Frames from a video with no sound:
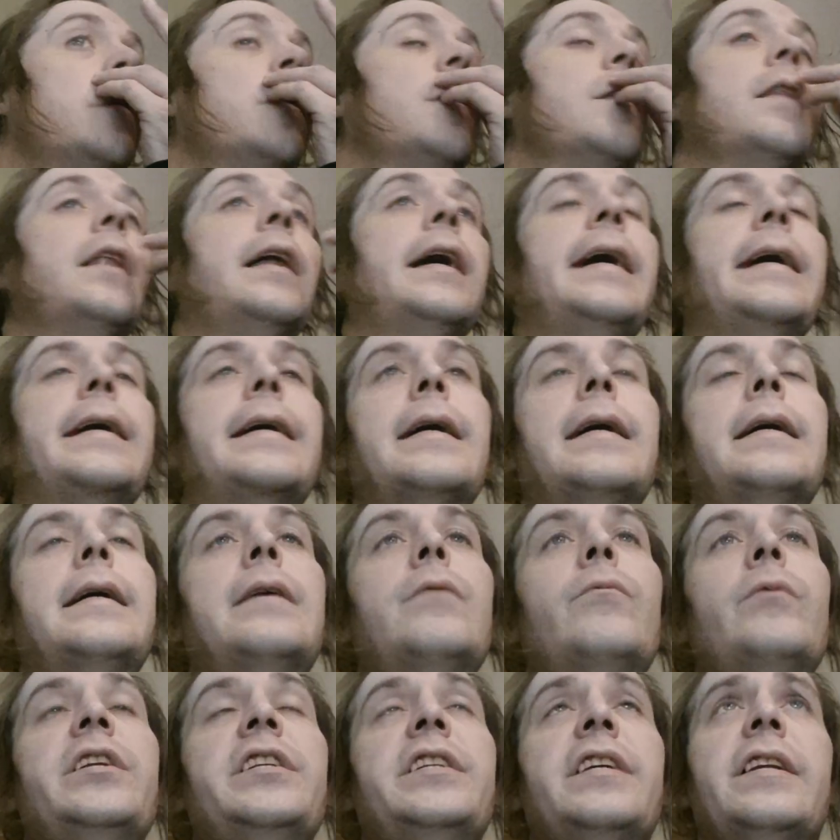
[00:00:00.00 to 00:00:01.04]
Like,
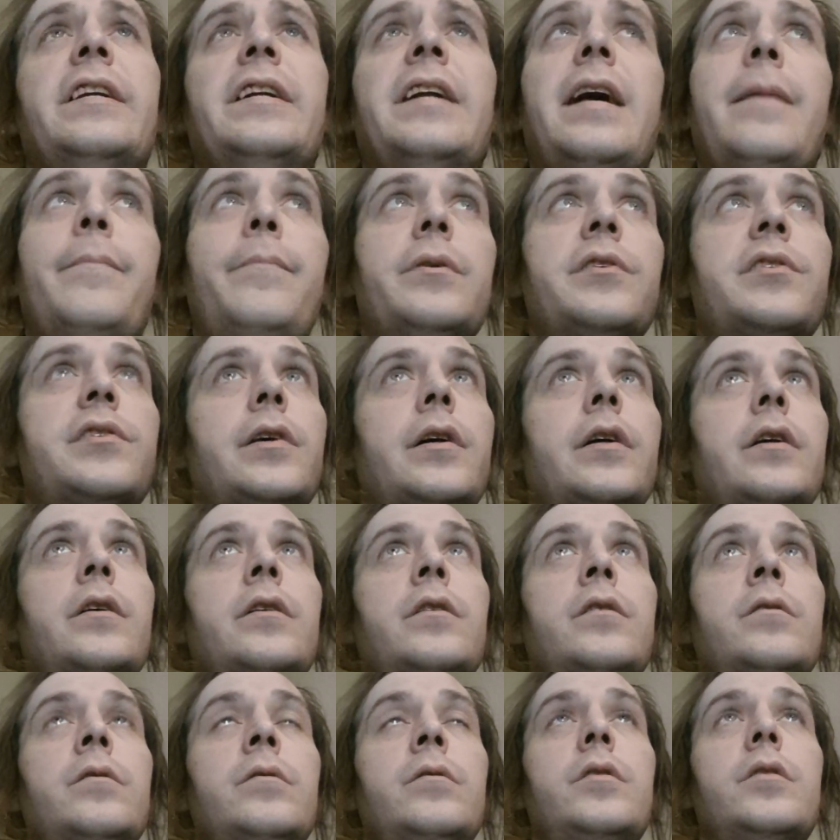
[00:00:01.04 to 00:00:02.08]
we did an
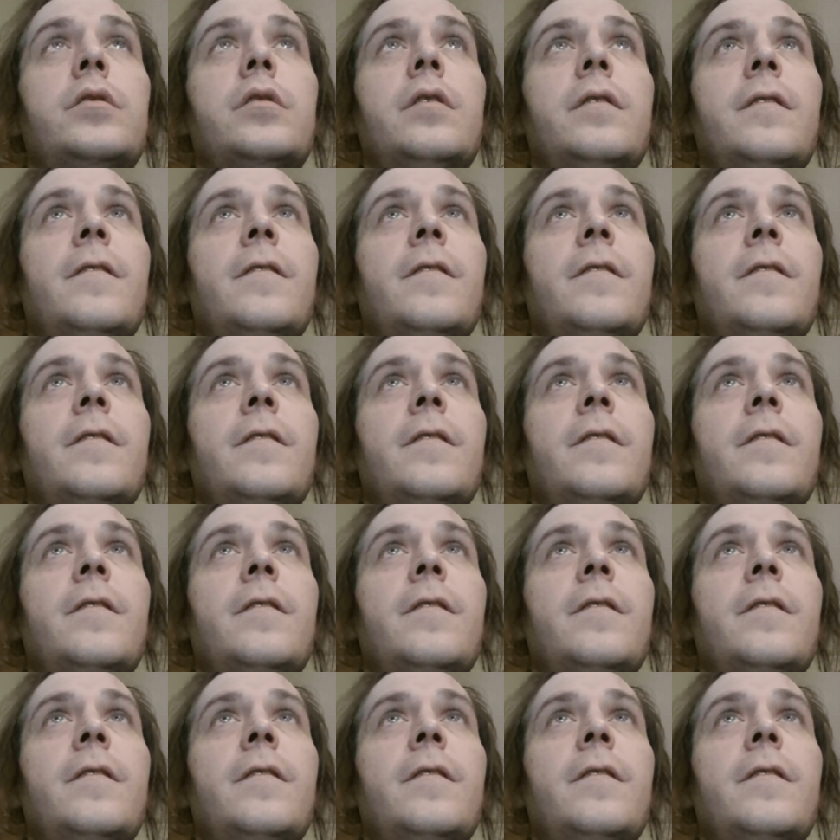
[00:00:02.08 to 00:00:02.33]
episode,